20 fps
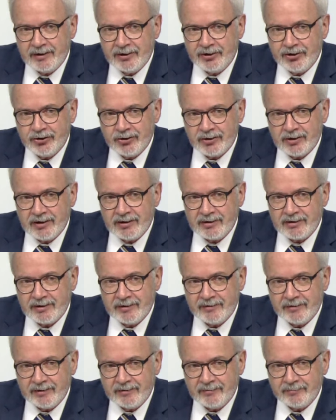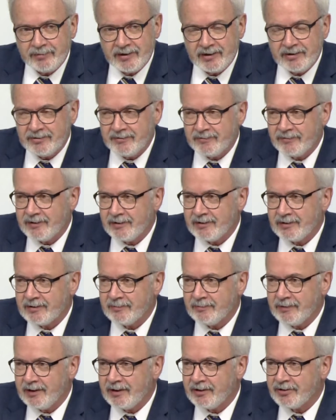insurers and pension
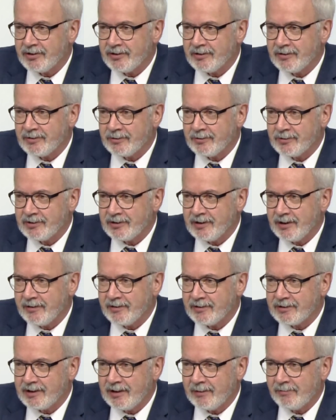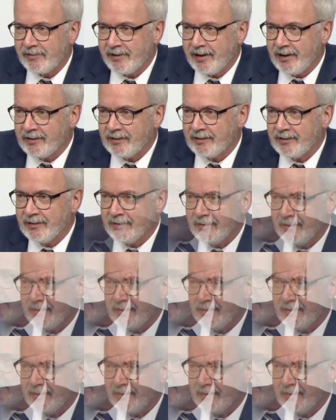fund managers who say the same thing.